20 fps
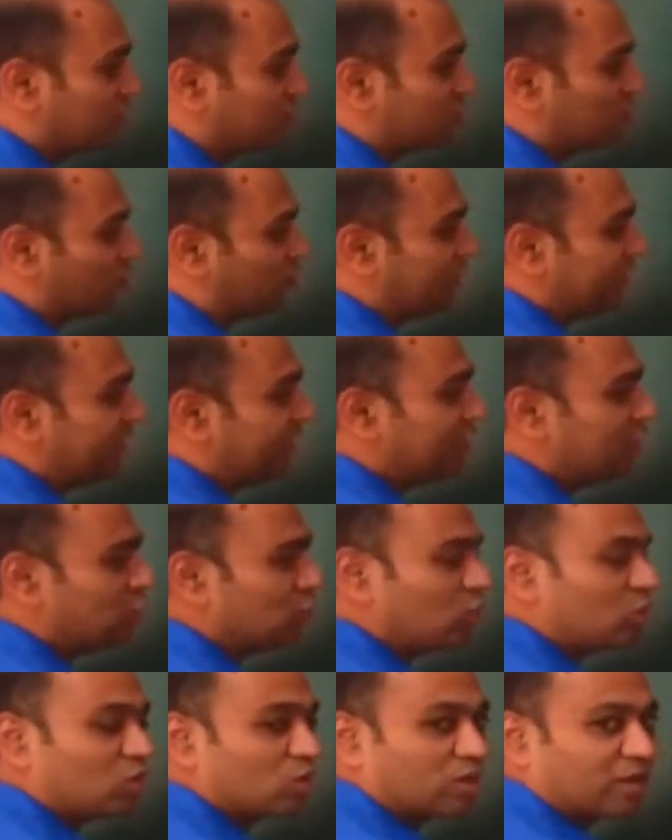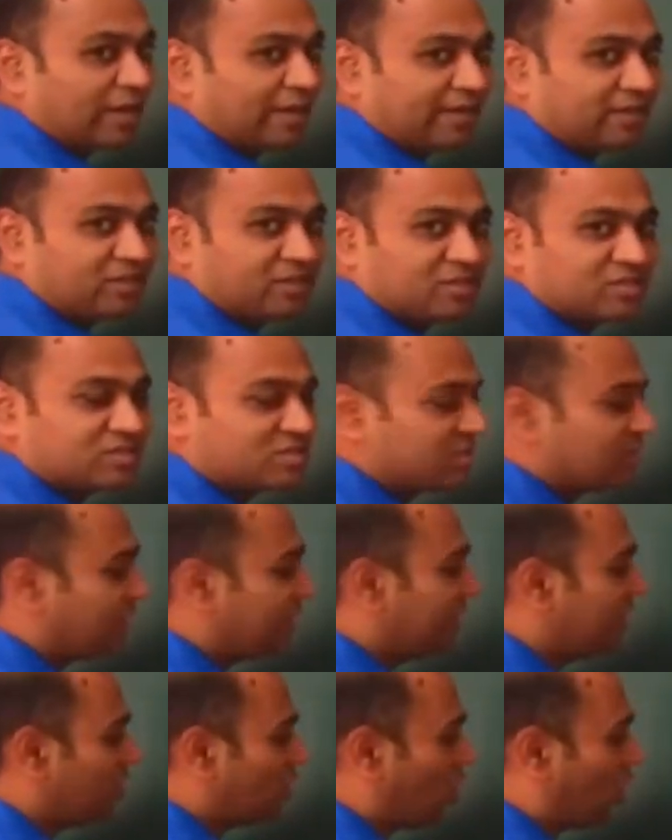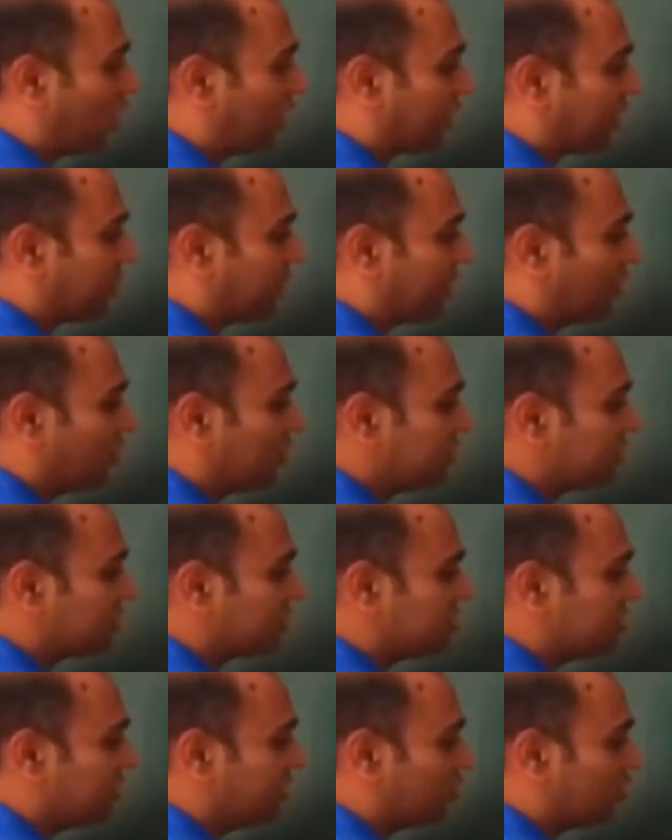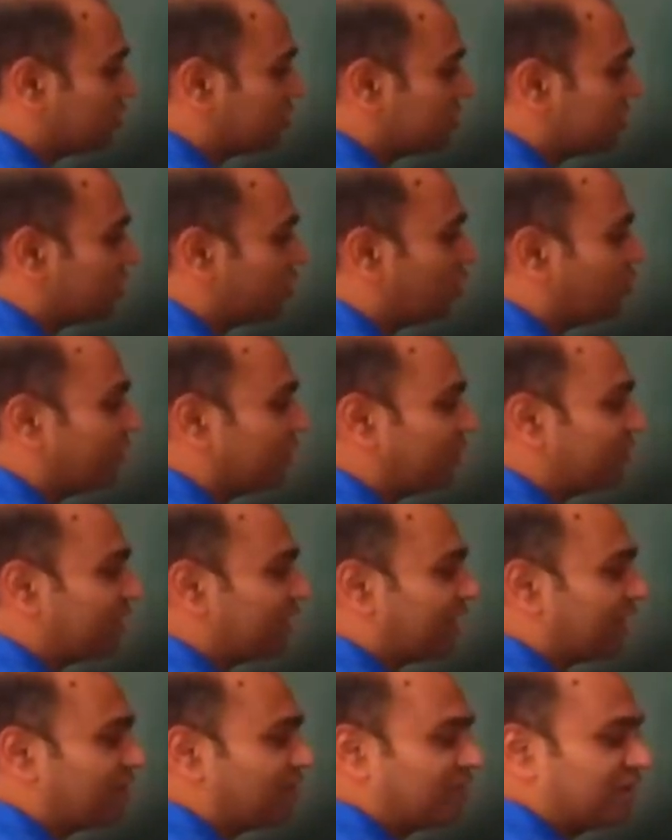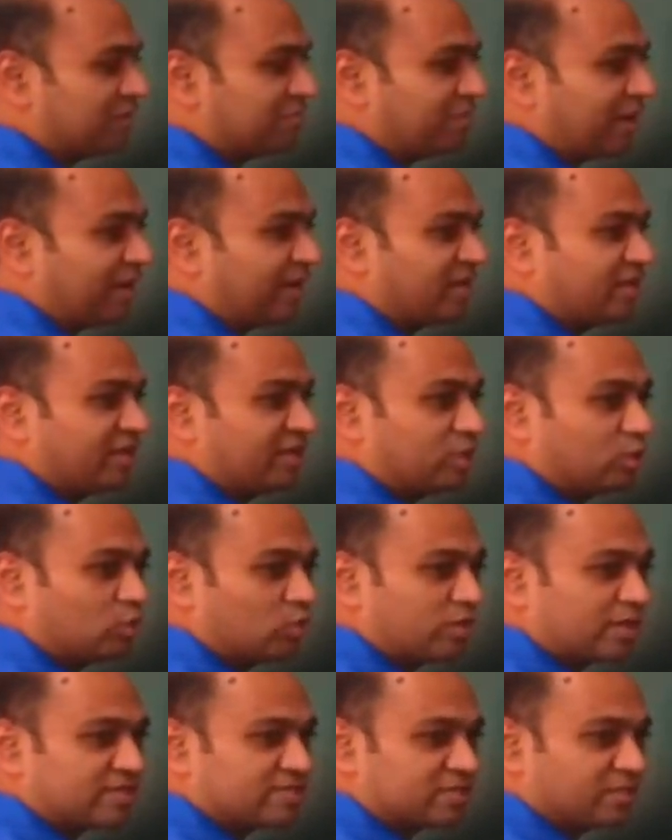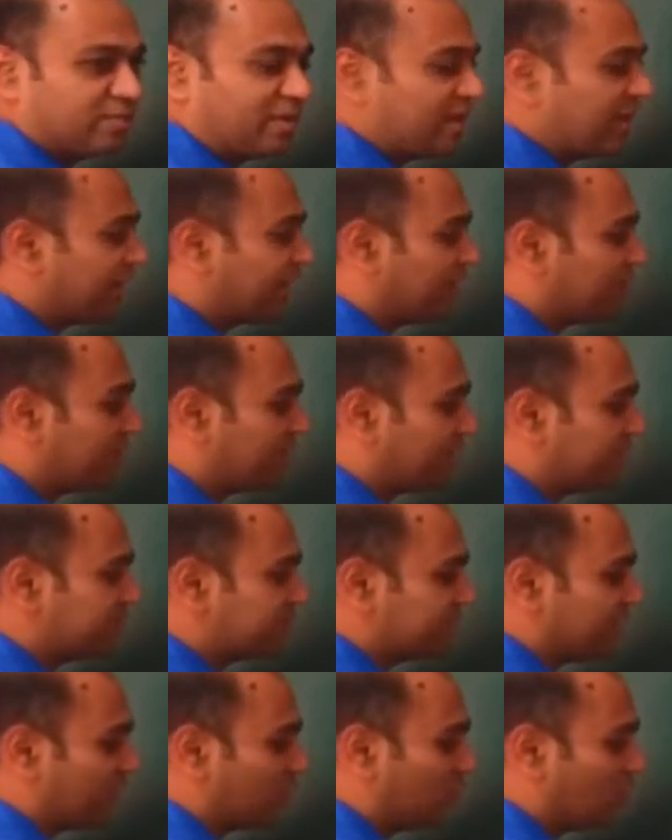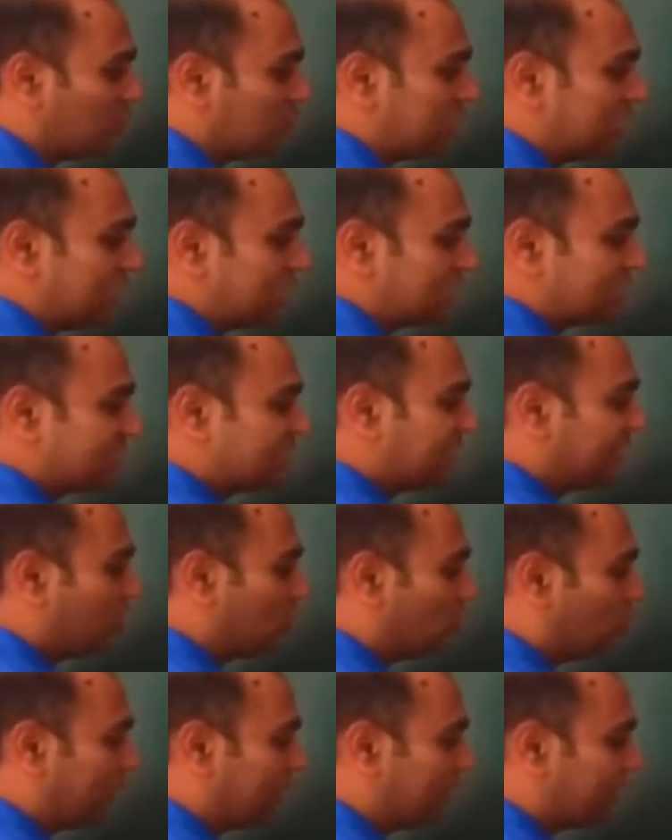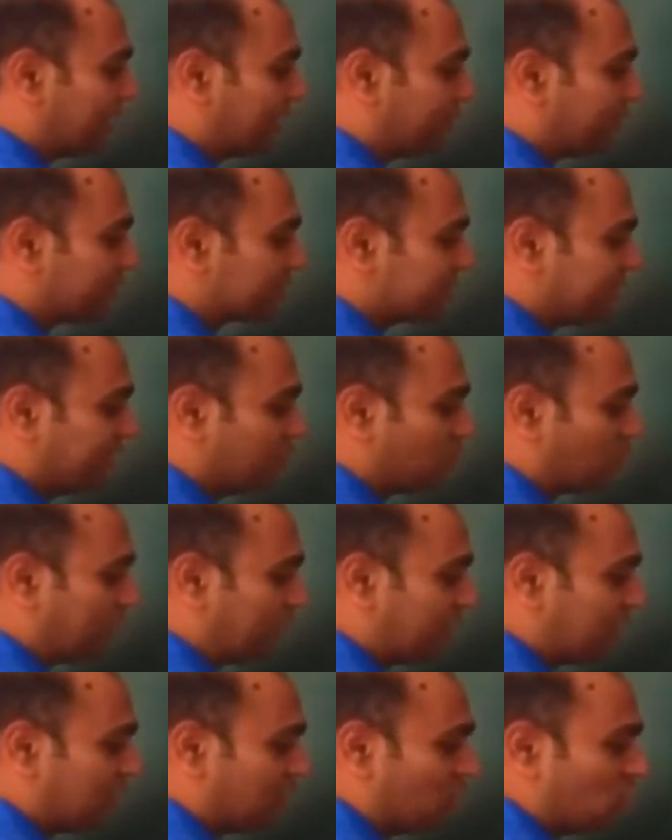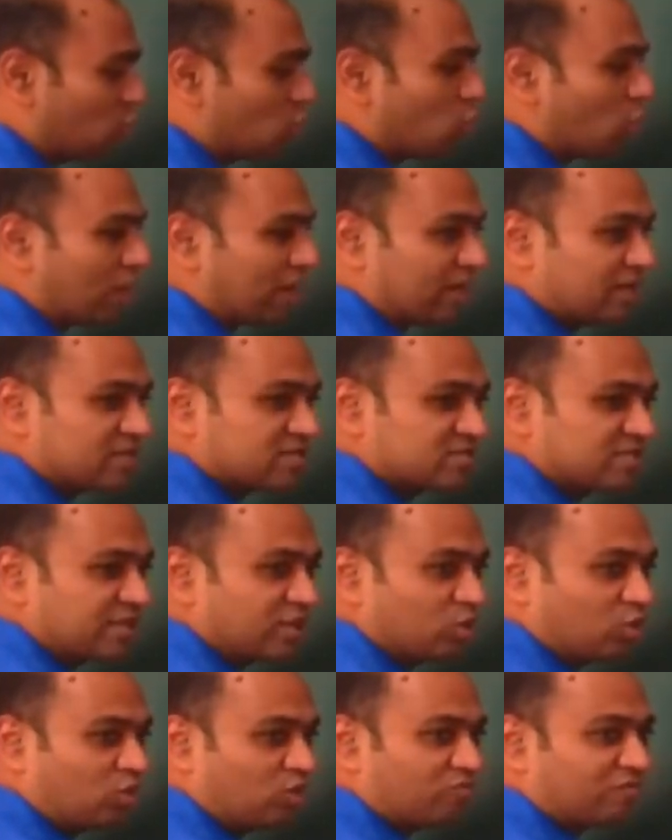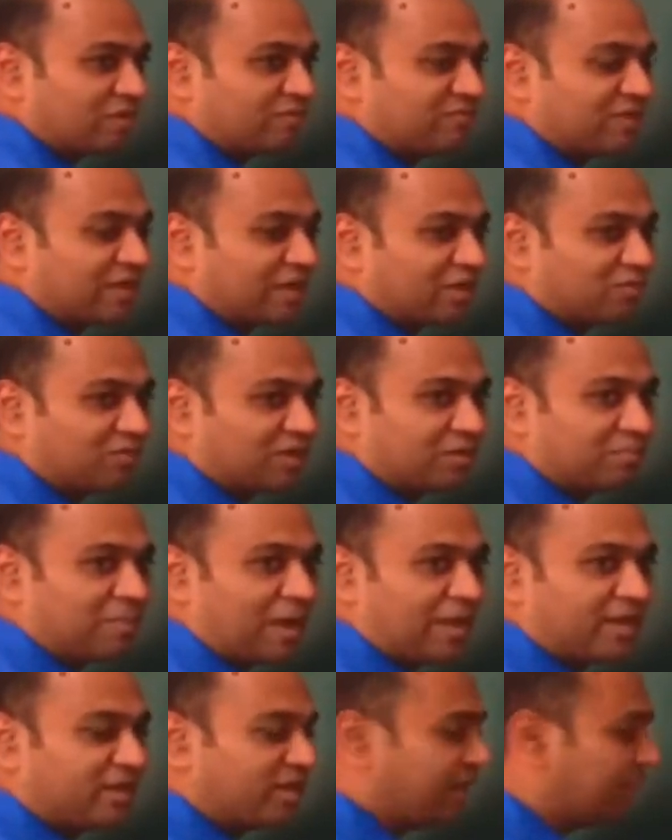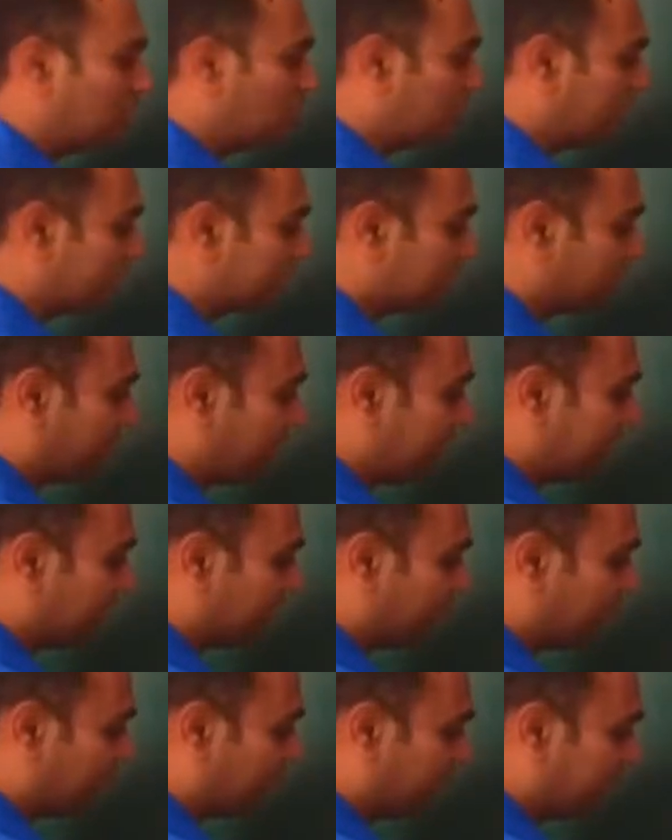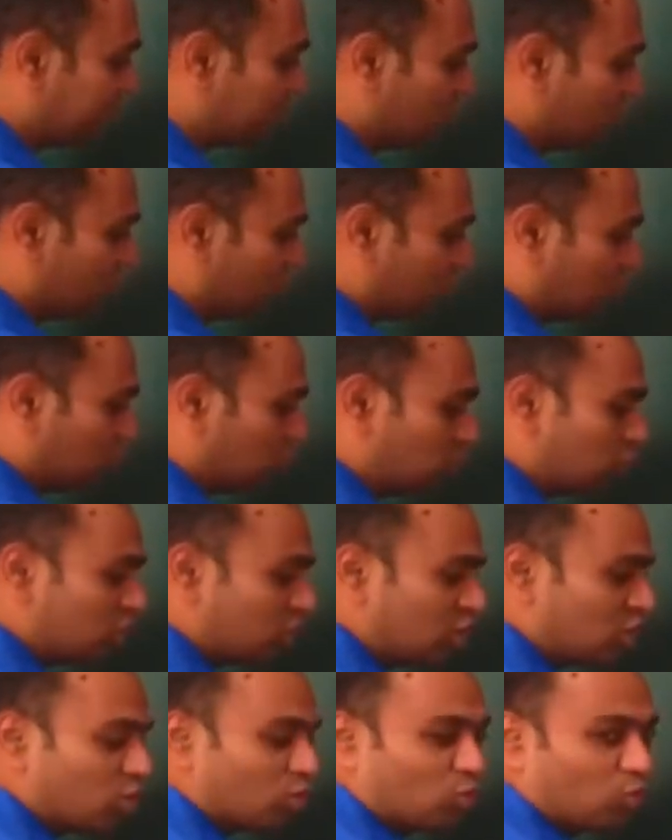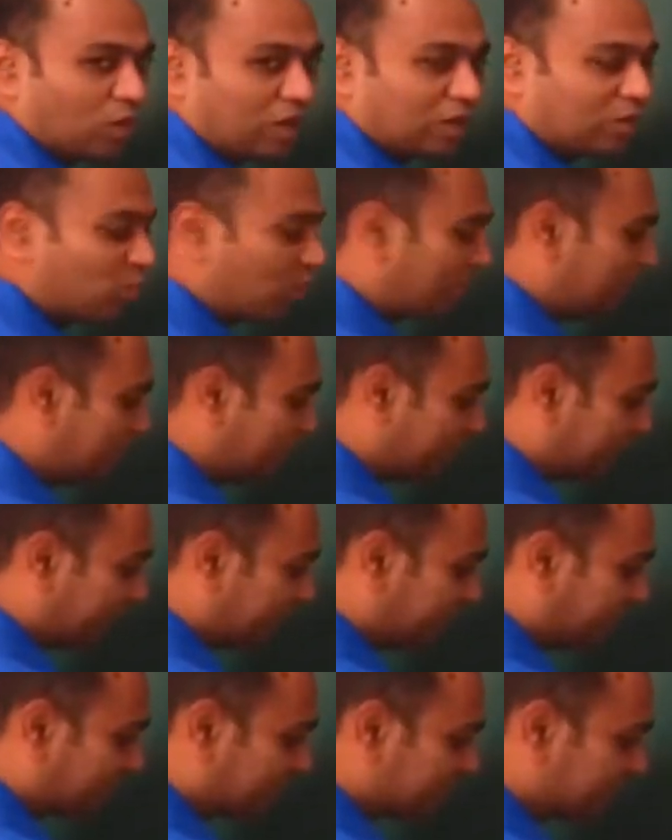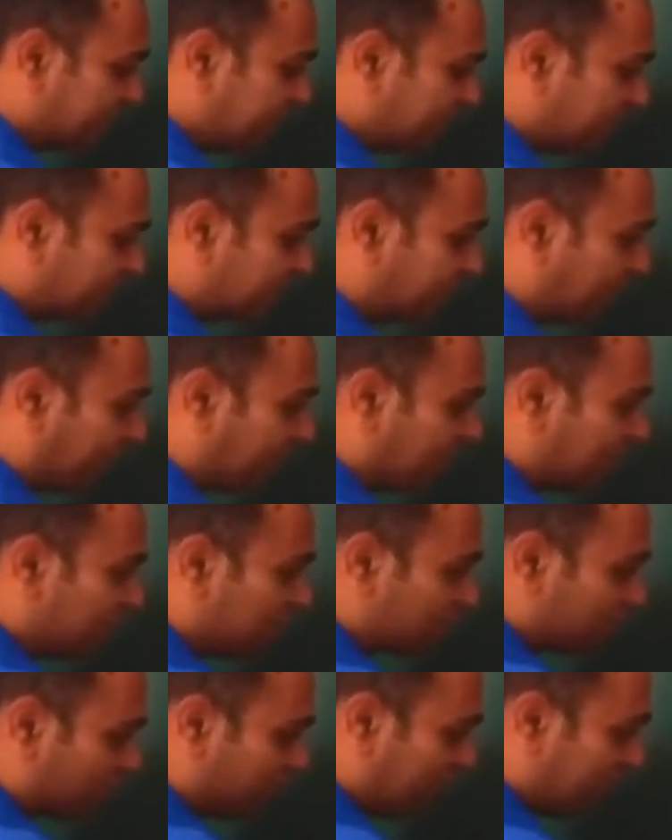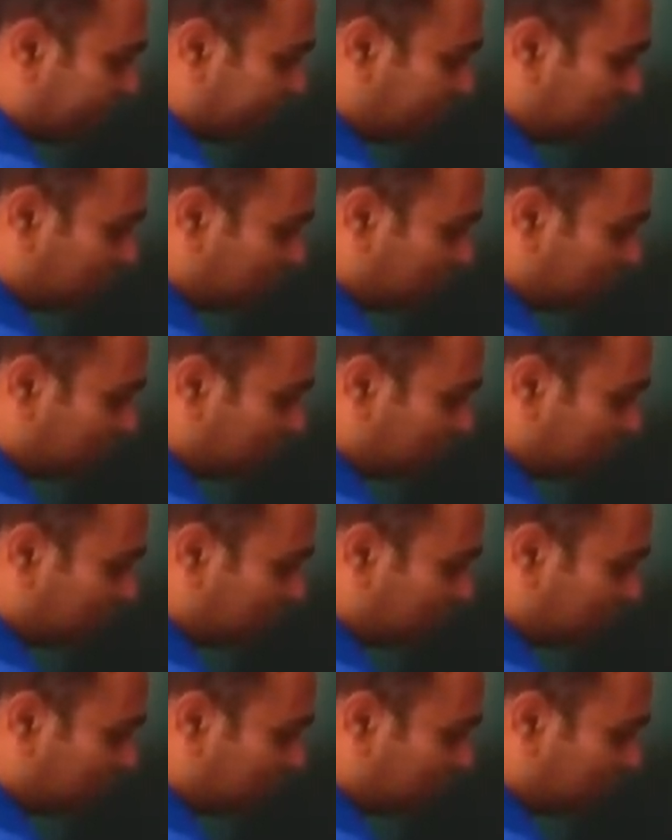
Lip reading: So we need to write this in order, because 0, 0 when we convert binary to decimal it will become 0, 0, 1 represent 1, 1, 0 when we convert binary to decimal it will become 2, 1, 1 represent 3. So we have